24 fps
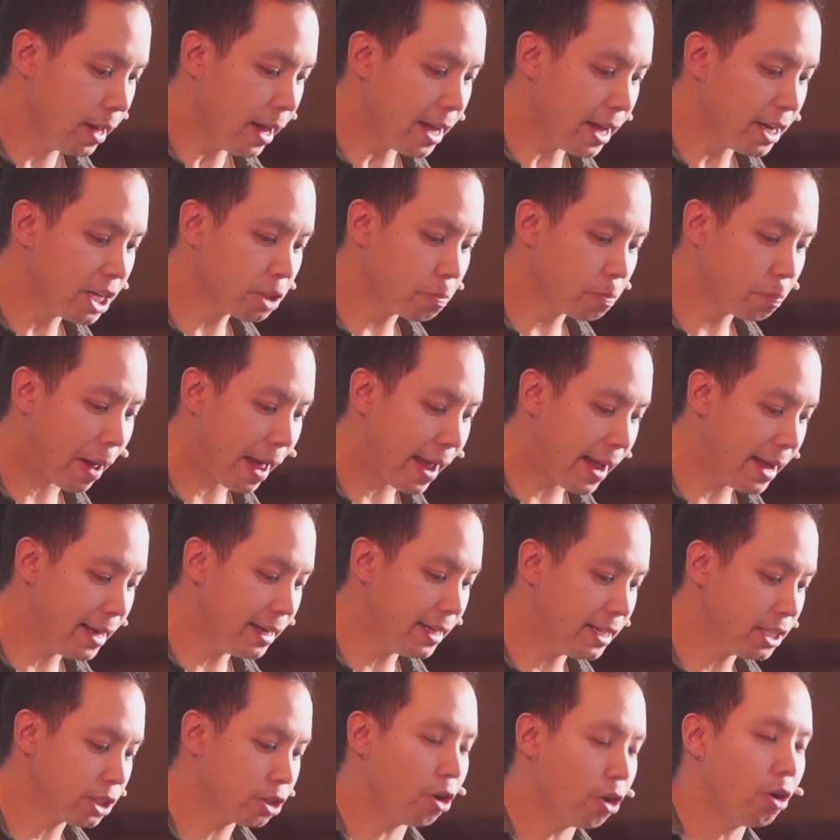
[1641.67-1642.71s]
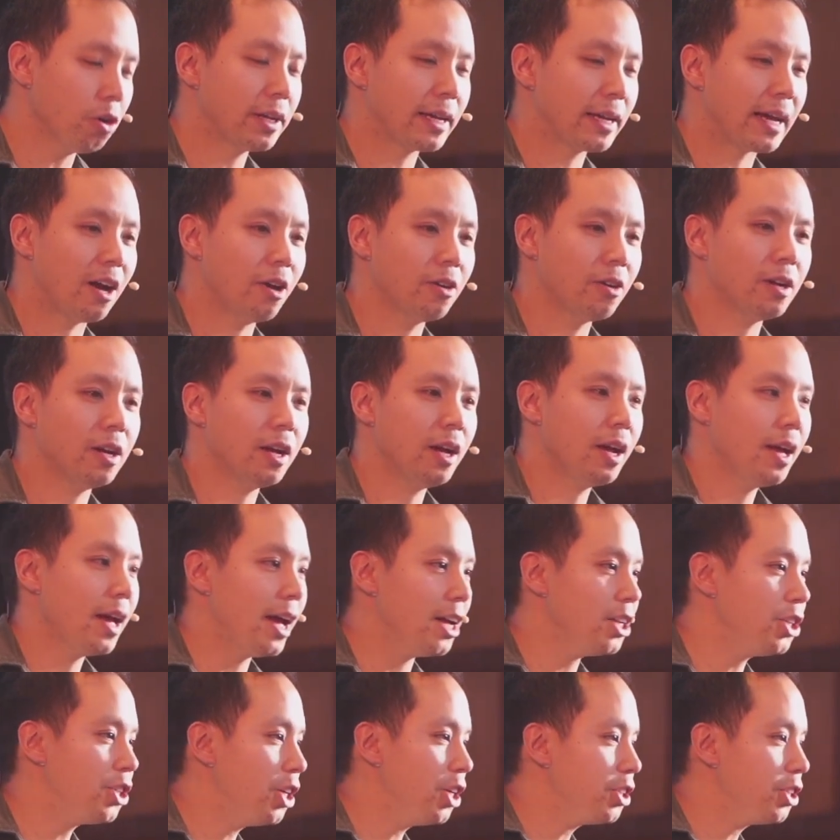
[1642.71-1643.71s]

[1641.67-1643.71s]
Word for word: In his pain, he's calling out, and